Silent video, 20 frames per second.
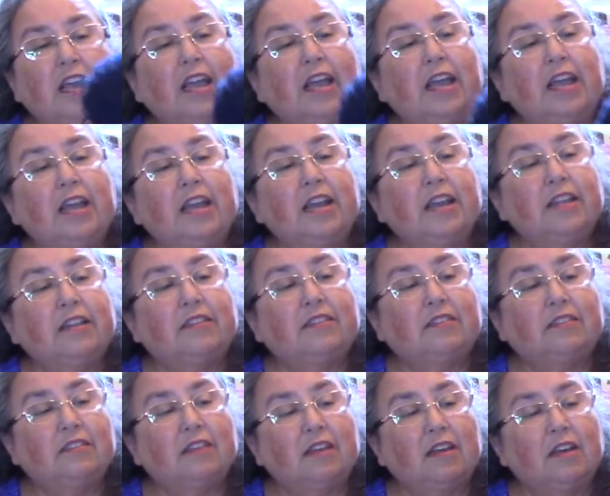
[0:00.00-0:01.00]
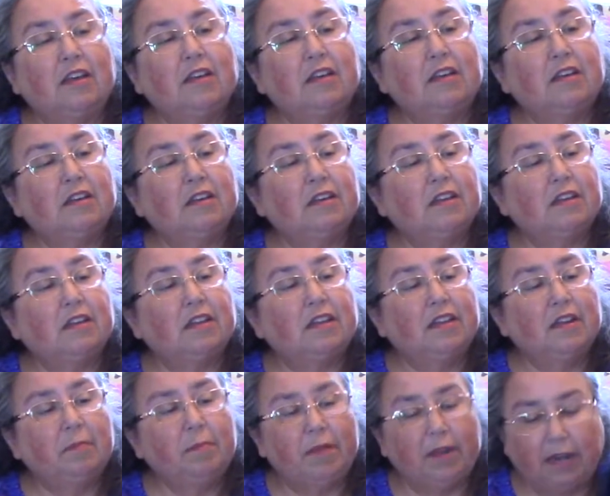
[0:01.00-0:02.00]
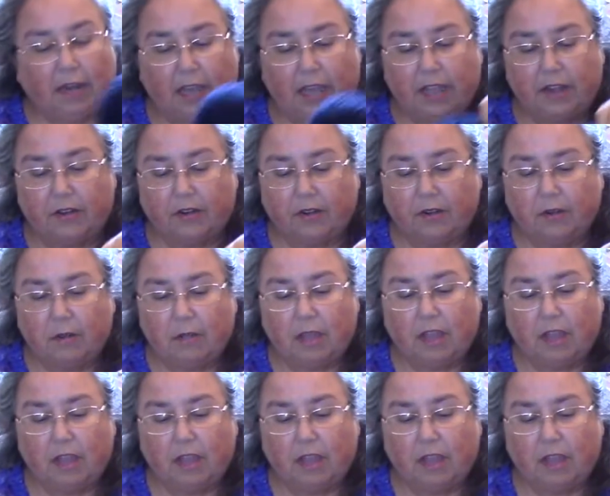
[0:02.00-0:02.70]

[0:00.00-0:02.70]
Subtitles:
and it's a little bit lighter.